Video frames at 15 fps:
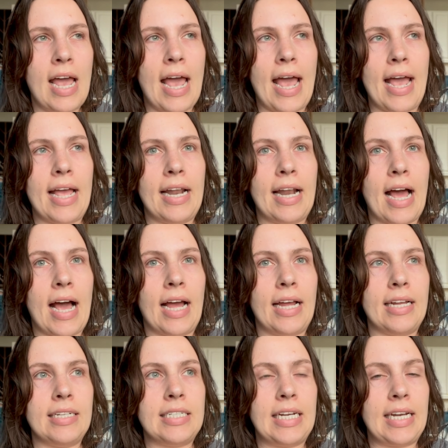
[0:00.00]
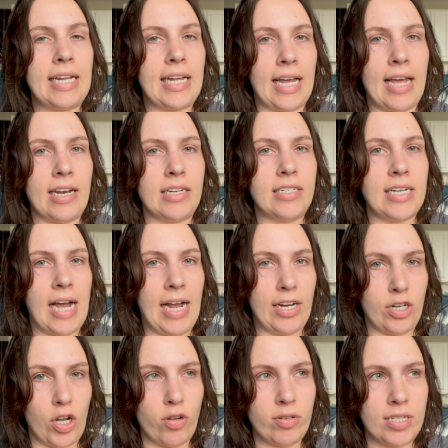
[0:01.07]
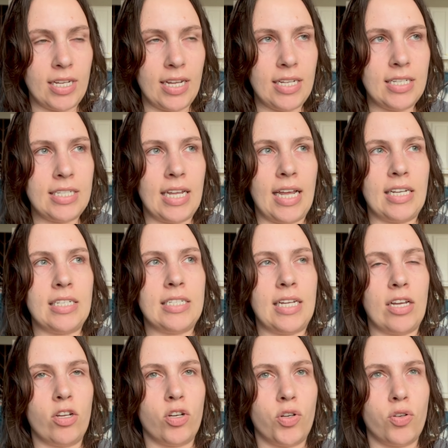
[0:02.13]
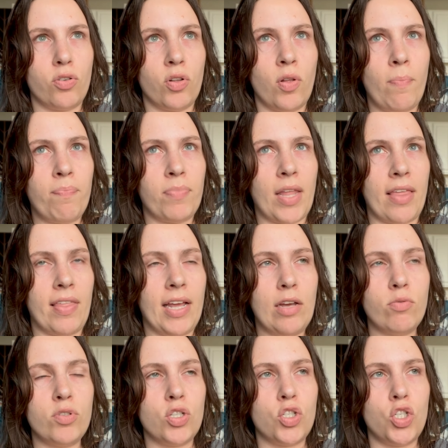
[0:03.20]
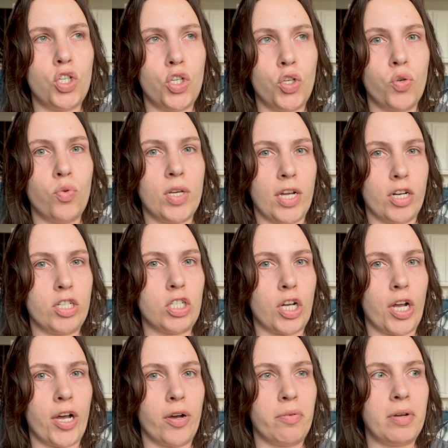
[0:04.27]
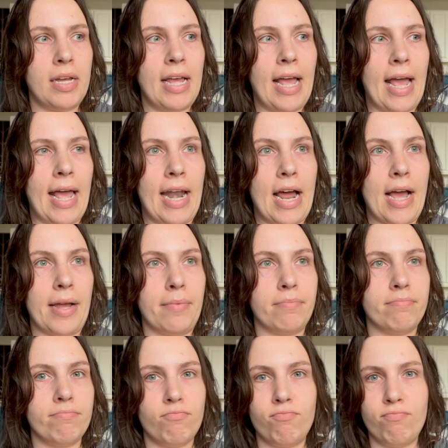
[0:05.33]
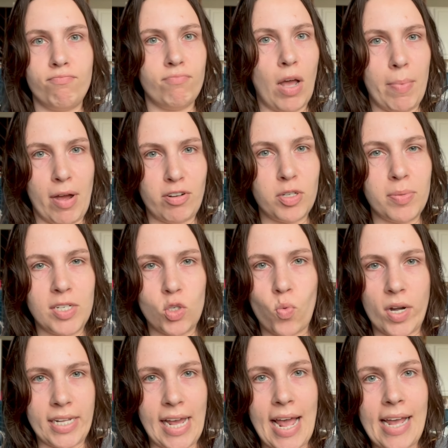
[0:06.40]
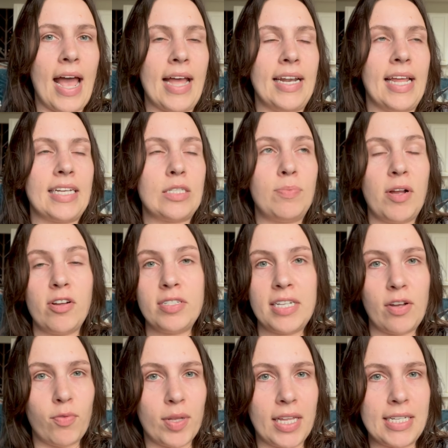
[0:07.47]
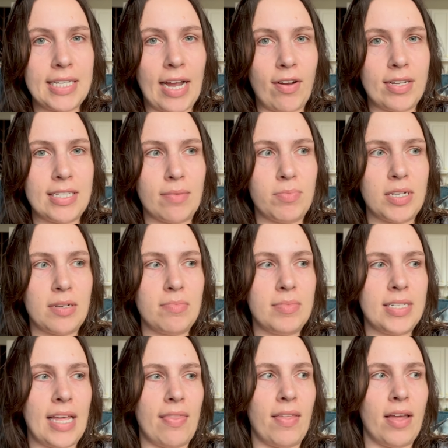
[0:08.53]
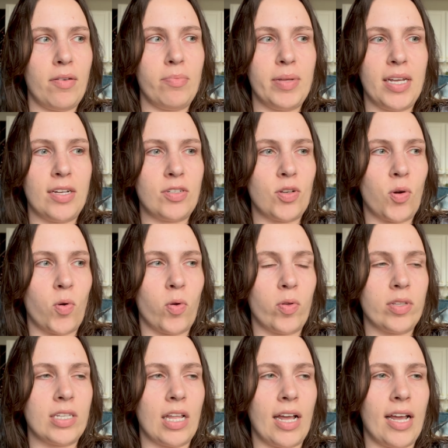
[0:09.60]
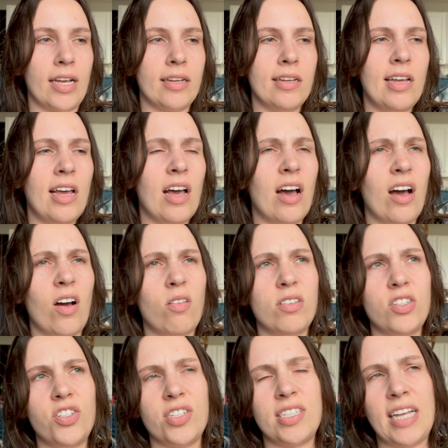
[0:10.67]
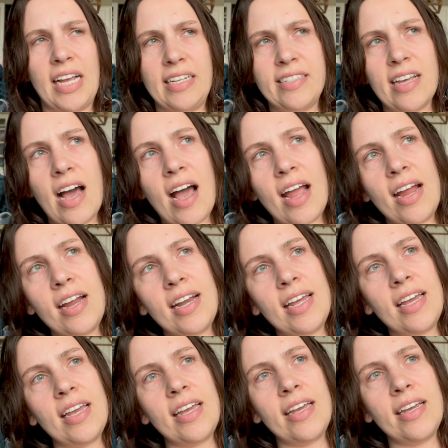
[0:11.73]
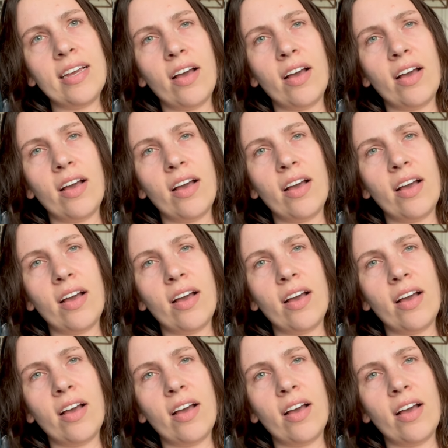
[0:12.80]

and I didn't get a diagnosis until I think it was two years ago, and I'm about to be 28 and experiencing really scary symptoms and then being told like oh, it's just anxiety.